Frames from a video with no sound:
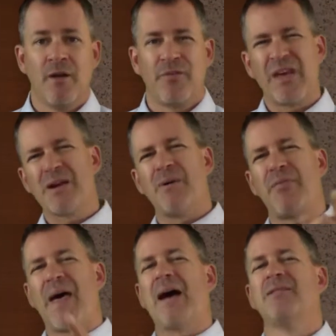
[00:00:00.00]
Think
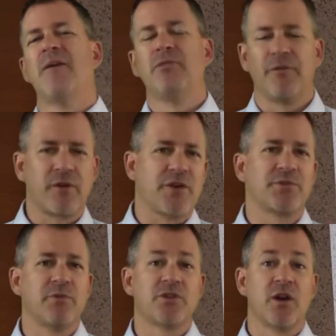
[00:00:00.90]
about that level of
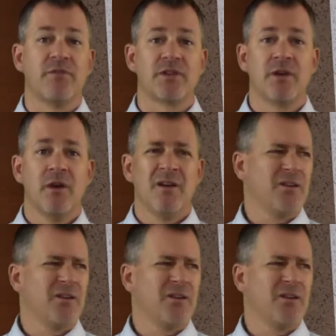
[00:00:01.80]
customer service.